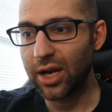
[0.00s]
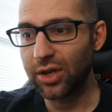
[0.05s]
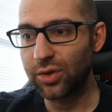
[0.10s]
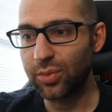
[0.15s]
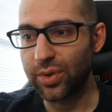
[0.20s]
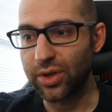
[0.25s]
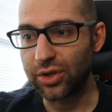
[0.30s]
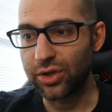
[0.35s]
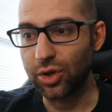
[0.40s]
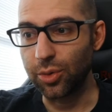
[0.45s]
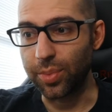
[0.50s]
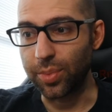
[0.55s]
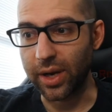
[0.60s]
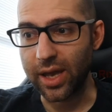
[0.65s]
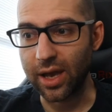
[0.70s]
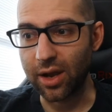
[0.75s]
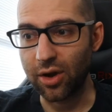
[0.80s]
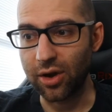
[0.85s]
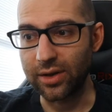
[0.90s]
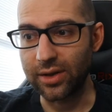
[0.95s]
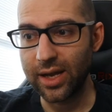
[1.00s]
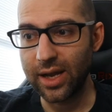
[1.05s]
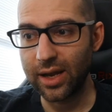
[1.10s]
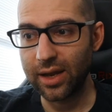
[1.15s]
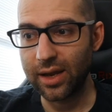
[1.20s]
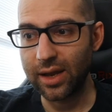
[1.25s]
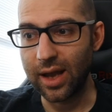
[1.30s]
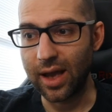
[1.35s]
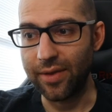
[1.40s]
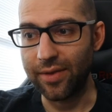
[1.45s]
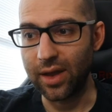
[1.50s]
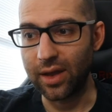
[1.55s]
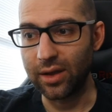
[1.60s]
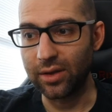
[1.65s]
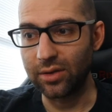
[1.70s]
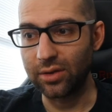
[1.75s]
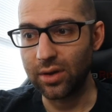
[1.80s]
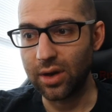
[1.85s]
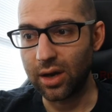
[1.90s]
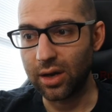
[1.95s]
with a super kick on Nick, and
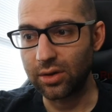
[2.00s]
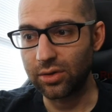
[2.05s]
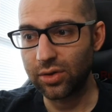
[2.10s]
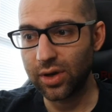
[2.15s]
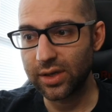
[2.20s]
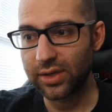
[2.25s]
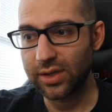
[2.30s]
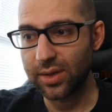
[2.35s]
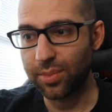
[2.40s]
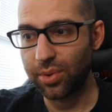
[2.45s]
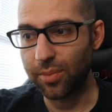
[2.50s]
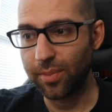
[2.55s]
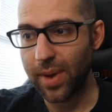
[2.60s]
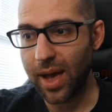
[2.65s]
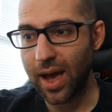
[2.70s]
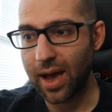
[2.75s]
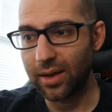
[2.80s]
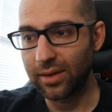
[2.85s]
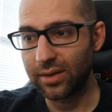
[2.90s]
then tries to pull Matt.